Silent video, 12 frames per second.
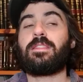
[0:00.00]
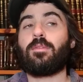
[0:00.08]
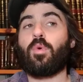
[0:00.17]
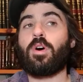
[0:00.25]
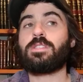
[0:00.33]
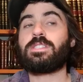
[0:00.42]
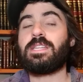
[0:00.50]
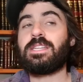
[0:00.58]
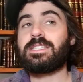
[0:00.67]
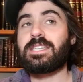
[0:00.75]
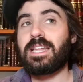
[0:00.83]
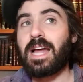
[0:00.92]
The walled
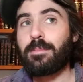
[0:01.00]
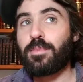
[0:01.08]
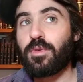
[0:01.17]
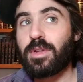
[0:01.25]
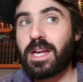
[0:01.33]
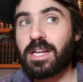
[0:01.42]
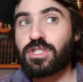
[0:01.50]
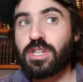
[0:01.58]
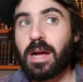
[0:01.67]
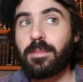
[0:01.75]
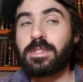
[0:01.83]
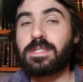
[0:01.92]
cities cannot be reading on
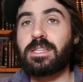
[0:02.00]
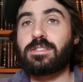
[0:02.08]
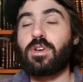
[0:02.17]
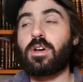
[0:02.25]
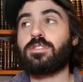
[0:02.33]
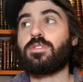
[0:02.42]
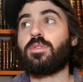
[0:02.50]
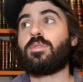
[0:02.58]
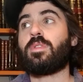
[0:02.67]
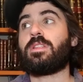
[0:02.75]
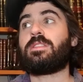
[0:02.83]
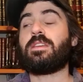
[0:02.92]
Shabbos. It's
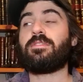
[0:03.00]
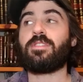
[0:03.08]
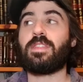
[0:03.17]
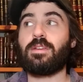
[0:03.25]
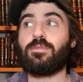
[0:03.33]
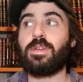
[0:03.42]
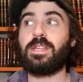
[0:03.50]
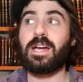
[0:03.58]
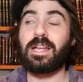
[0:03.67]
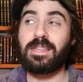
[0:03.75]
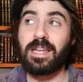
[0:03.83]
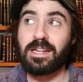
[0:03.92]
also a different, they read
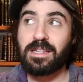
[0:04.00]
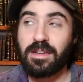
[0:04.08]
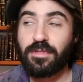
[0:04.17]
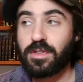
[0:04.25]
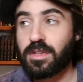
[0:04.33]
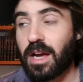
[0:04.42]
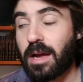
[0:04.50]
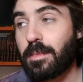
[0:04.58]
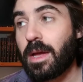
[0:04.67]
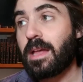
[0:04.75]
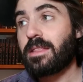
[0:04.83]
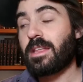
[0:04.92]
at, at a different
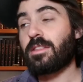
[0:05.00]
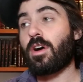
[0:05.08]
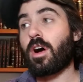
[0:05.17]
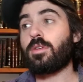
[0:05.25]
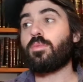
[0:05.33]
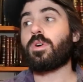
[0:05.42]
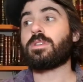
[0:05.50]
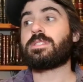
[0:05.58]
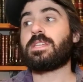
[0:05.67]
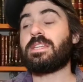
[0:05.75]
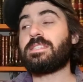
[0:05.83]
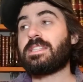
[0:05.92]
time than the unwalled
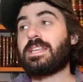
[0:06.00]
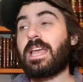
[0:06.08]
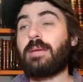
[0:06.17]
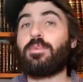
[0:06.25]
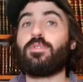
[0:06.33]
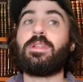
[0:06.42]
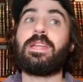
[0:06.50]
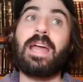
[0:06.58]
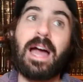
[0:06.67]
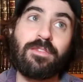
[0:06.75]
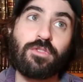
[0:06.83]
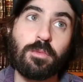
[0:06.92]
cities and they can't be reading
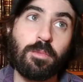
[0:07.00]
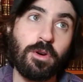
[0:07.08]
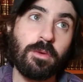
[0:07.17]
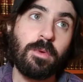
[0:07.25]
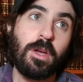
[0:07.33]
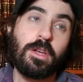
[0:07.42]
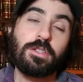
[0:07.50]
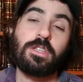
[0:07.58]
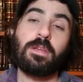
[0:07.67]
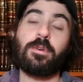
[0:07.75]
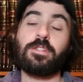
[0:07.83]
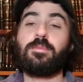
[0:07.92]
after Purim,
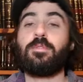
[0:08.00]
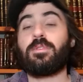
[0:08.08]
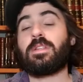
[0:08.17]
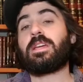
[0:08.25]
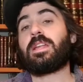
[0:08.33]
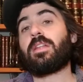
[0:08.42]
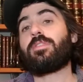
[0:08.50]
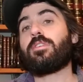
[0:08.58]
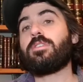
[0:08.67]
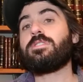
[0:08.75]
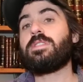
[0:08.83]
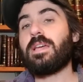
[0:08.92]
so they must be reading it on
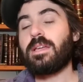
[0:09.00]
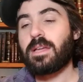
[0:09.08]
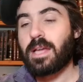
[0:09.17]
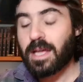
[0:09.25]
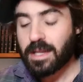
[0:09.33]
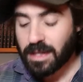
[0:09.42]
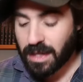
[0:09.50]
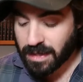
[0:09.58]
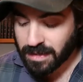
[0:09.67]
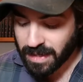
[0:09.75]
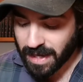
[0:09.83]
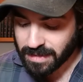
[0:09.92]
Thursday. And,
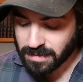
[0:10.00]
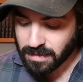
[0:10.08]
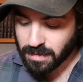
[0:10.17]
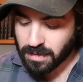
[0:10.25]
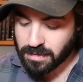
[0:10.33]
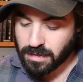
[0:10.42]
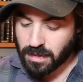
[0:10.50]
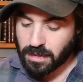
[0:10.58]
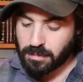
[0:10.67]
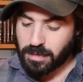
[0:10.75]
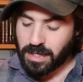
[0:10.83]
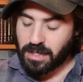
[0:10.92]
and yes, it's
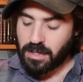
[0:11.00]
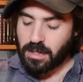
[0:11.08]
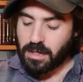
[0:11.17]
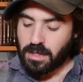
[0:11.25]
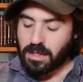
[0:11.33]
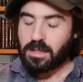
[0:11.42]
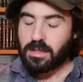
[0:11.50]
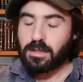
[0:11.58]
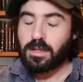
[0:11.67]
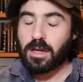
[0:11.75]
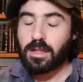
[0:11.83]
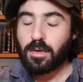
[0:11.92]
gonna be,
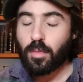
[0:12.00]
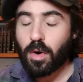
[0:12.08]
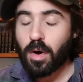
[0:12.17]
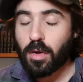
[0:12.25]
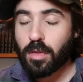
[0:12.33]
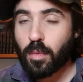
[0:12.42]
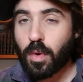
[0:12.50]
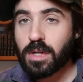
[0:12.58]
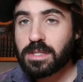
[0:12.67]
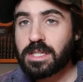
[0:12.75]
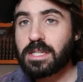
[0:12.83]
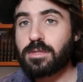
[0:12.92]
the, the, the
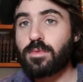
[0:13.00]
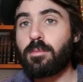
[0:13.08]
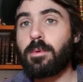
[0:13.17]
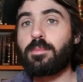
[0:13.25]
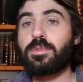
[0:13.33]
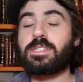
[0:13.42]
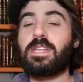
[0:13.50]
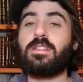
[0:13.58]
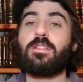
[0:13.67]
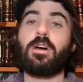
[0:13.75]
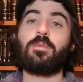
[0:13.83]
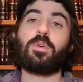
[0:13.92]
walled cities will be
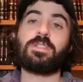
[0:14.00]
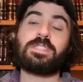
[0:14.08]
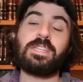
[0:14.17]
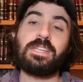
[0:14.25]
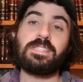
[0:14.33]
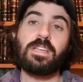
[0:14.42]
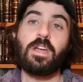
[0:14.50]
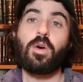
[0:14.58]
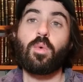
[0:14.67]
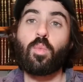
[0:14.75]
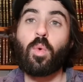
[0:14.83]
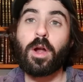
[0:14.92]
preceding the unwalled cities.
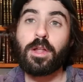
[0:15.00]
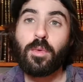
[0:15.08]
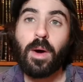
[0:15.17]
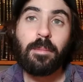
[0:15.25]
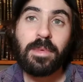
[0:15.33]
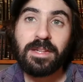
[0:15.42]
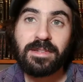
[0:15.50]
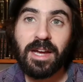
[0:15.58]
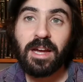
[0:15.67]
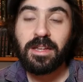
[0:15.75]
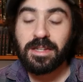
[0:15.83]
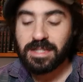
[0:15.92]
What do you want me to
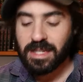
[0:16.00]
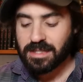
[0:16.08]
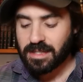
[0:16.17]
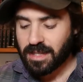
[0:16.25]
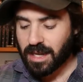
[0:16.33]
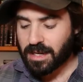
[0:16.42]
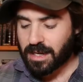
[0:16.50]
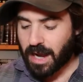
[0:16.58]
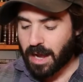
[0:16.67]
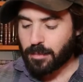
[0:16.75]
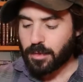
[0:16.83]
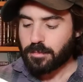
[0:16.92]
tell you, says the
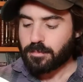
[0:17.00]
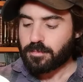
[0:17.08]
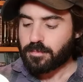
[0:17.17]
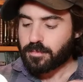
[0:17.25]
Tanakhama.